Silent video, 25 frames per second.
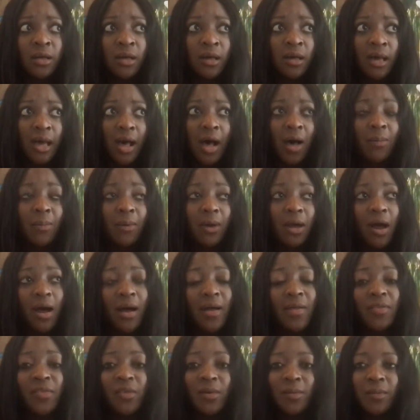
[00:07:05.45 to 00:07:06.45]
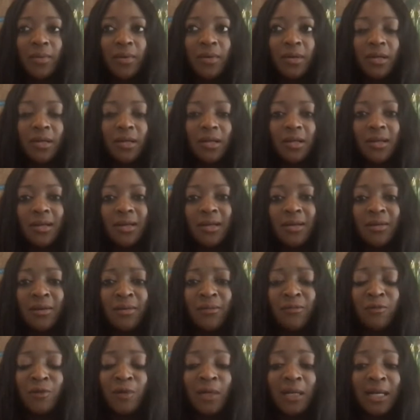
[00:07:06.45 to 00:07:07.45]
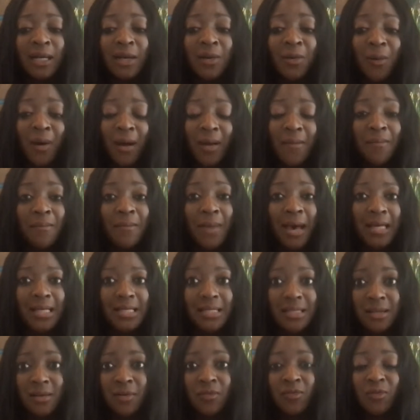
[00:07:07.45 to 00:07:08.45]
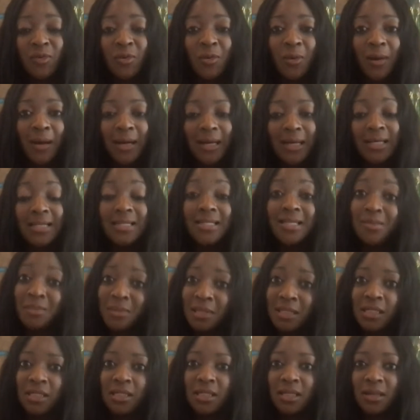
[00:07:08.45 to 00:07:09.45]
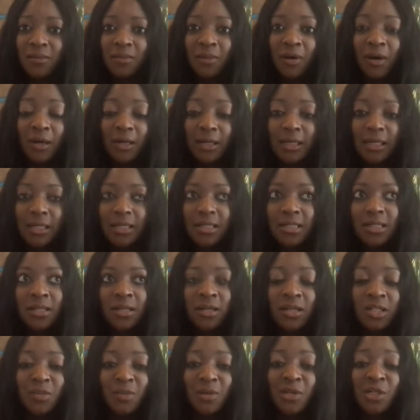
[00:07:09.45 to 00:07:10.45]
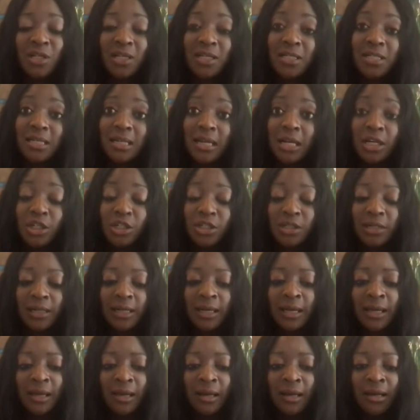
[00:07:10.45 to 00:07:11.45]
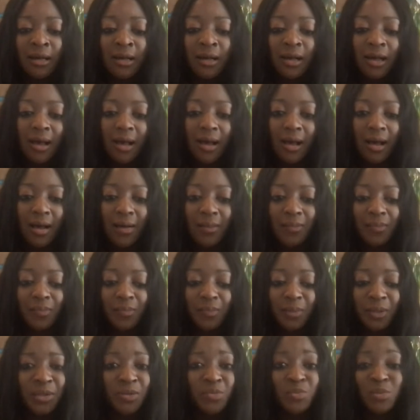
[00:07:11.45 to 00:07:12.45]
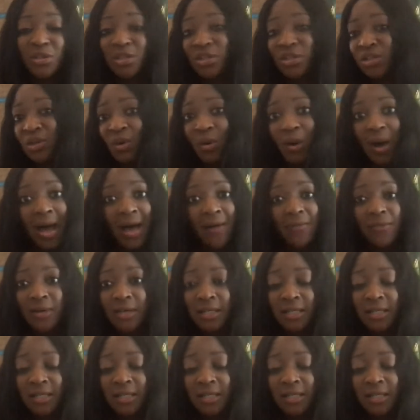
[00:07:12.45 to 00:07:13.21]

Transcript: help guide them in a really quite massive, quite intimidating market, especially internationally, because we just don't have it.